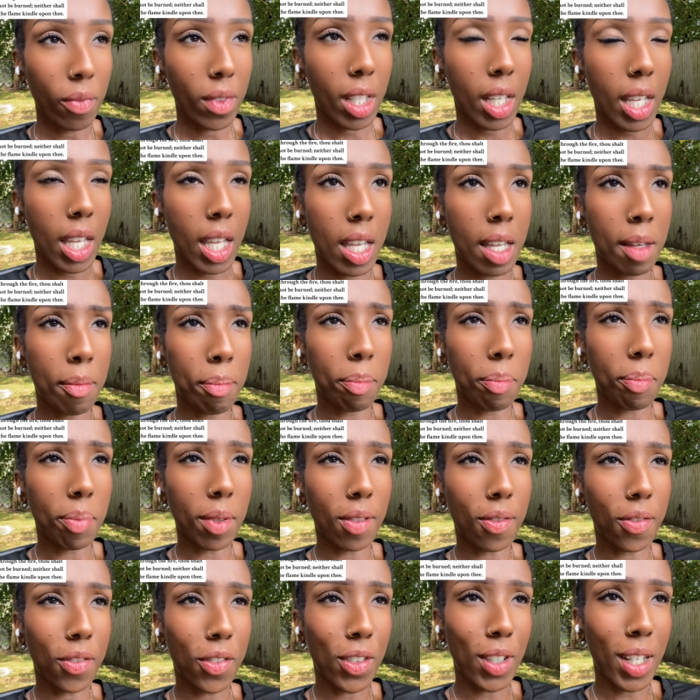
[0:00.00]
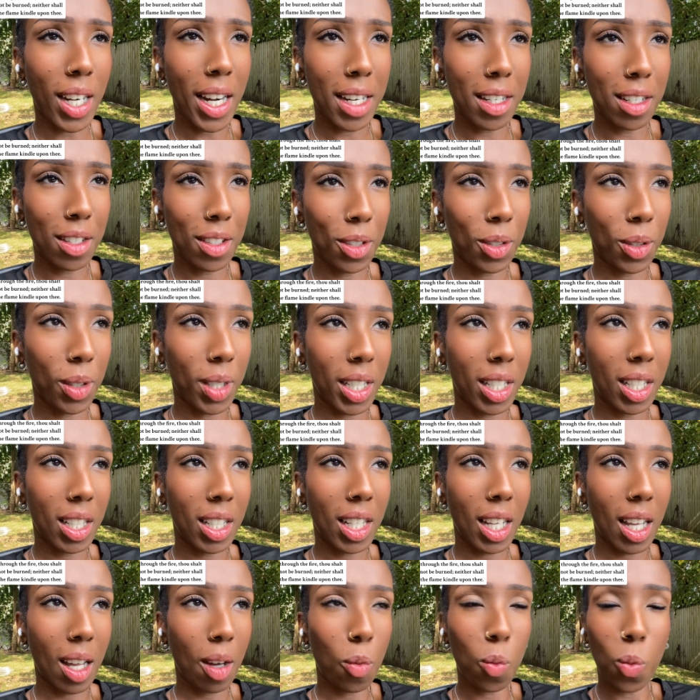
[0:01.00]
And before I knew it,
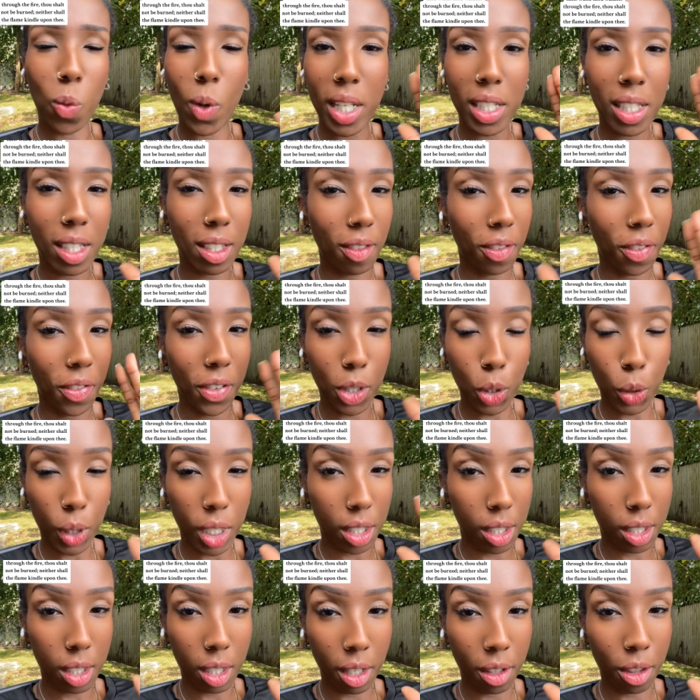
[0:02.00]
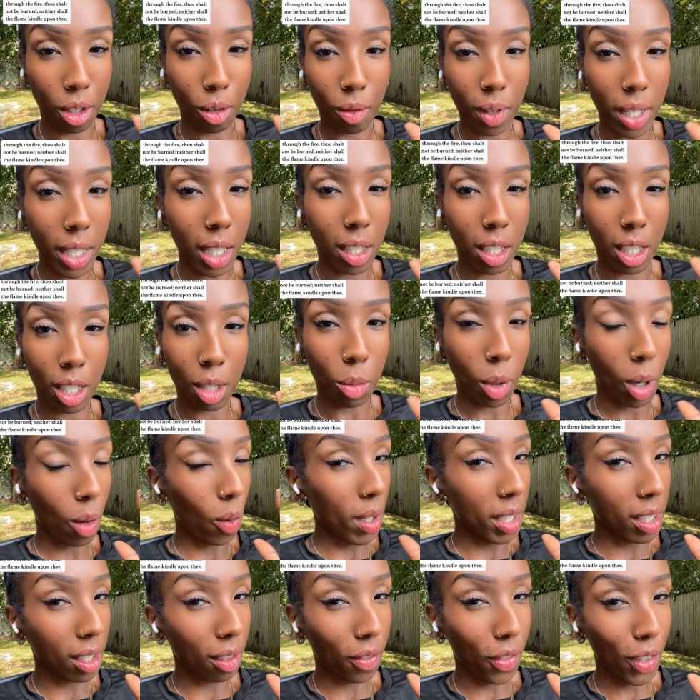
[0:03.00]
I wasn't focused on the rain anymore. I
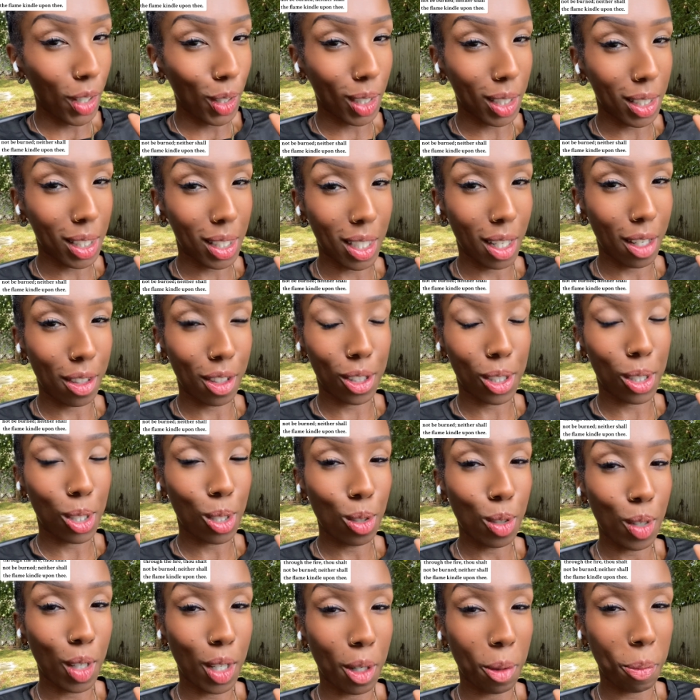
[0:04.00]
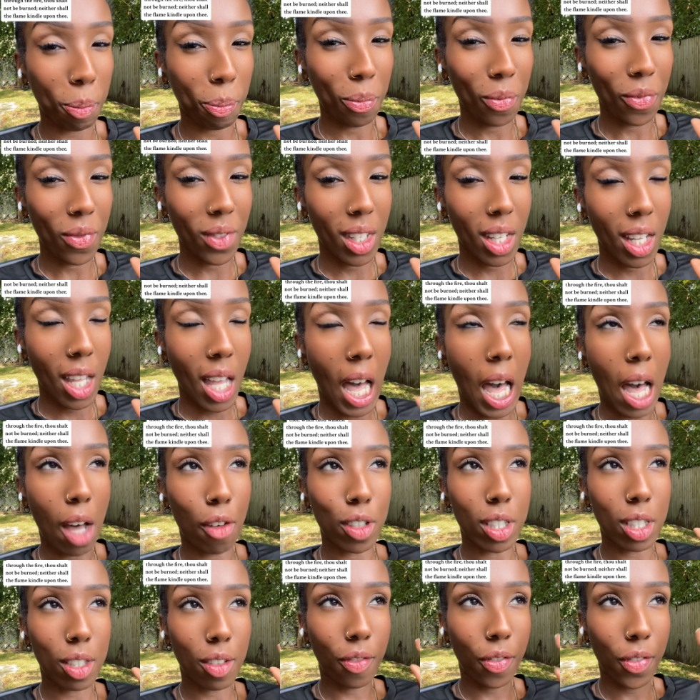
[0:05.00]
wasn't focused on the storm. I
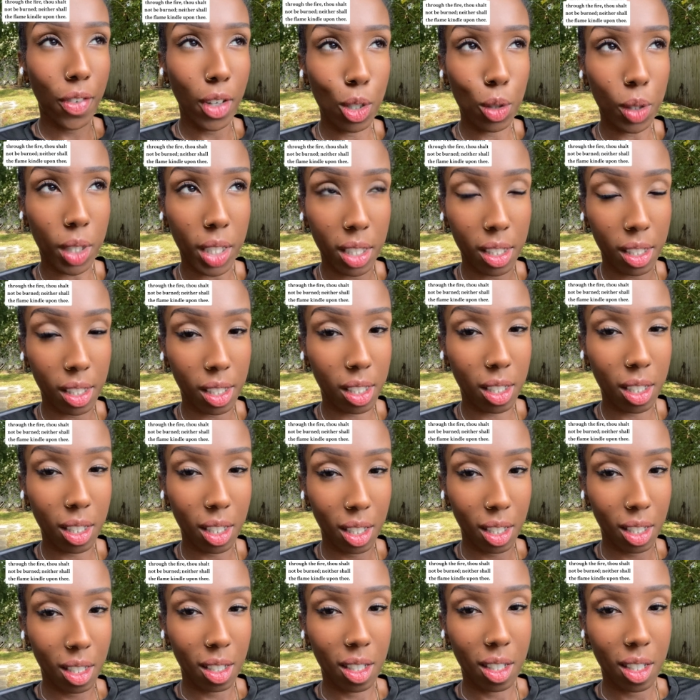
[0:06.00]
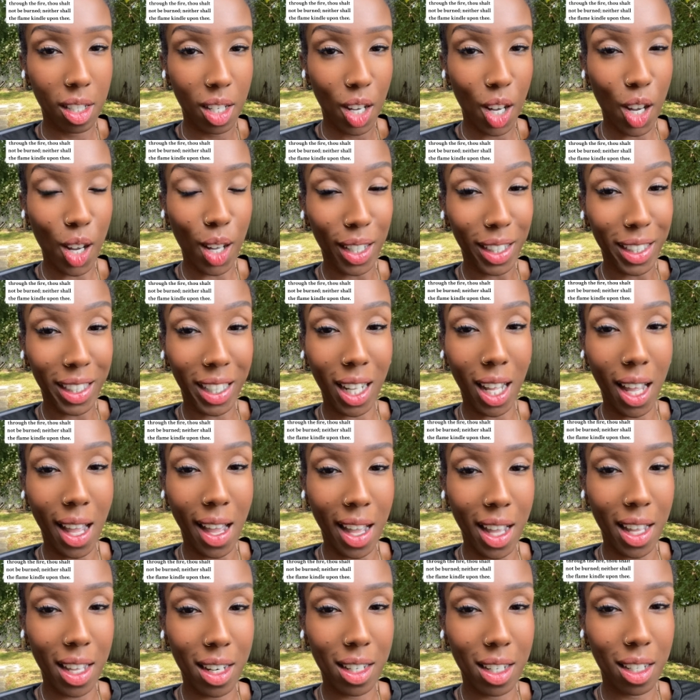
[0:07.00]
was focused on
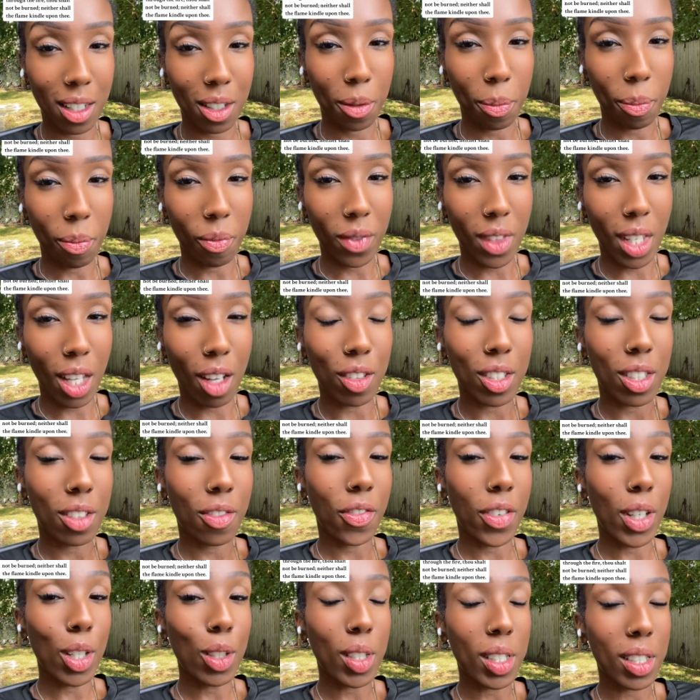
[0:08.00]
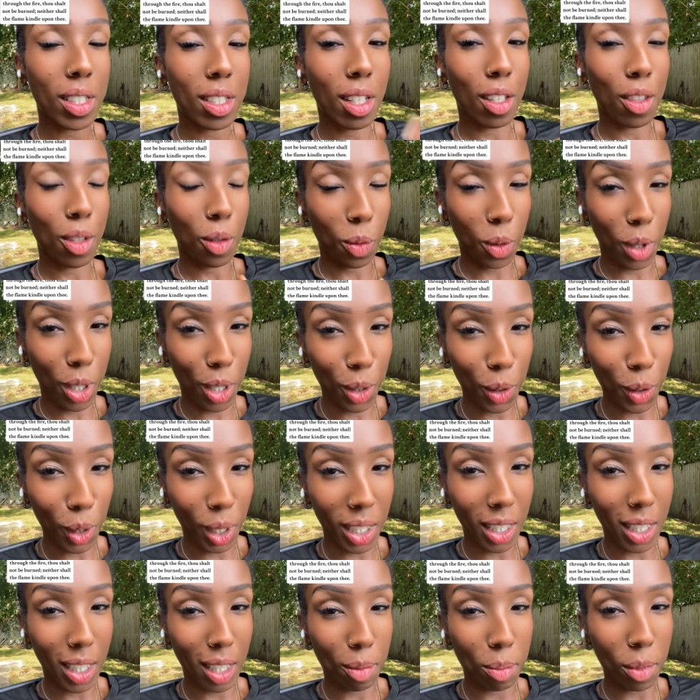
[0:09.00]
God. I was focused on the one who
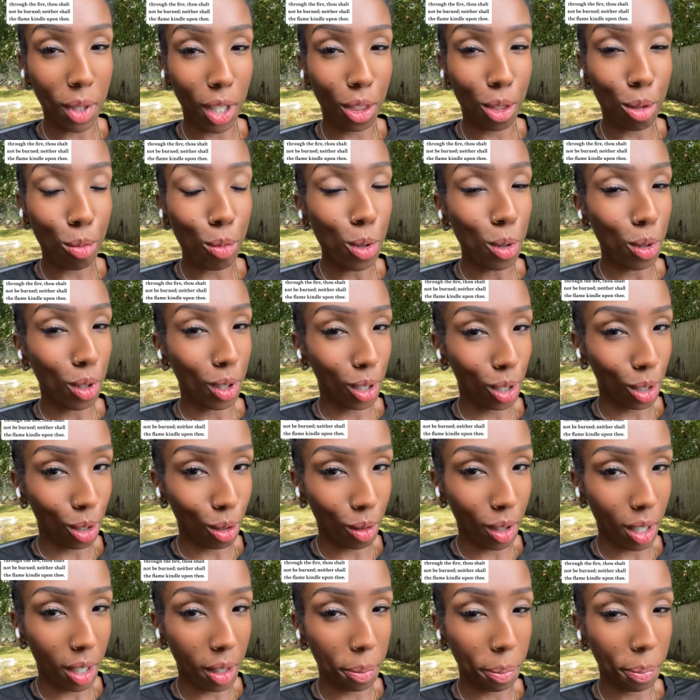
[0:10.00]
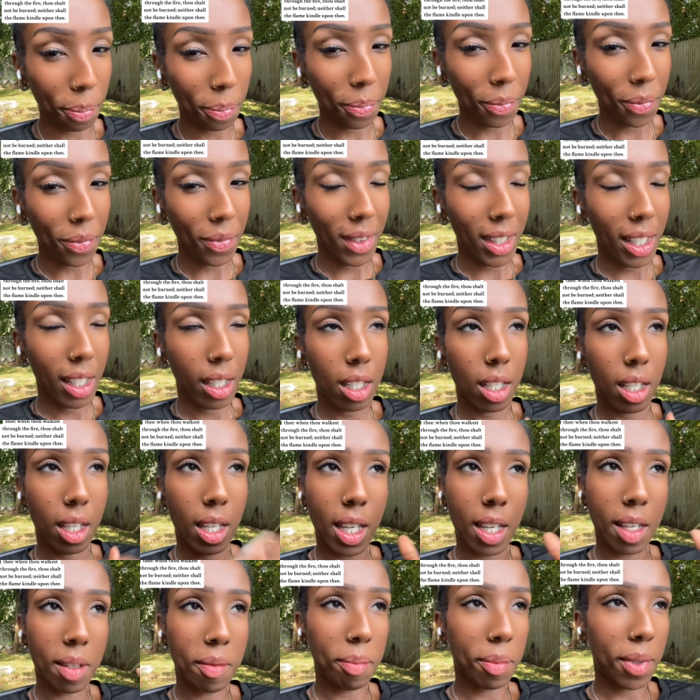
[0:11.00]
could get me through the storm.
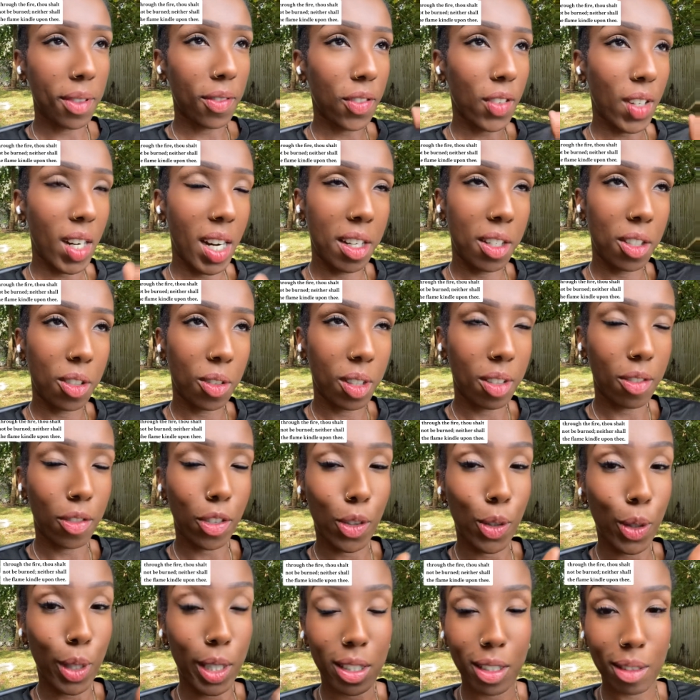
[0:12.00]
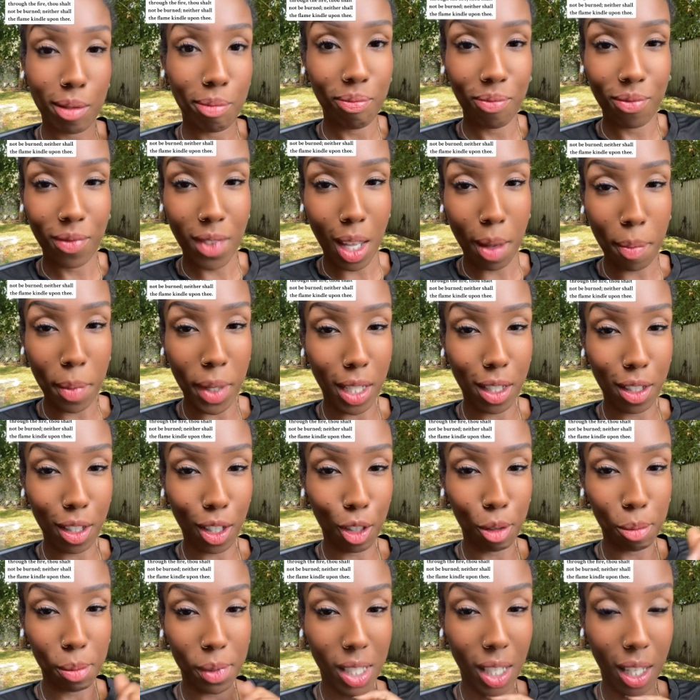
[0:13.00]
And before I knew it, of course, I made it
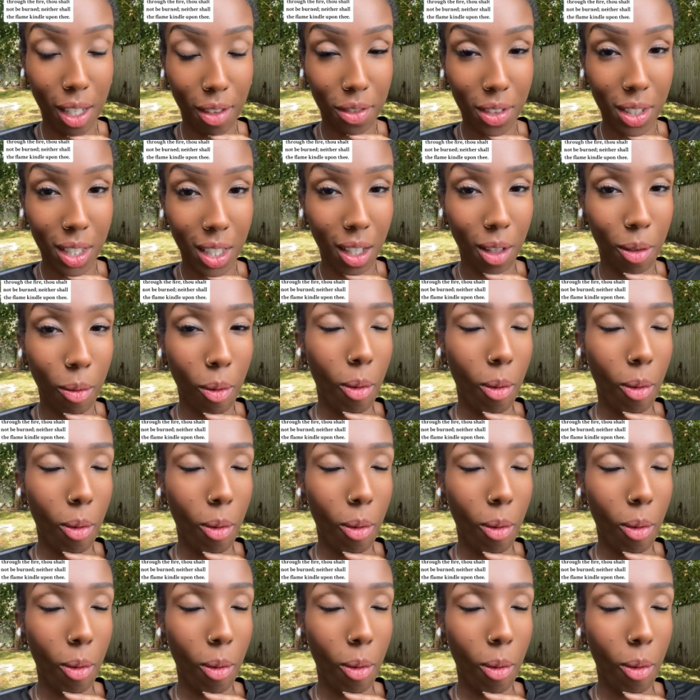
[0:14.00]
home safely,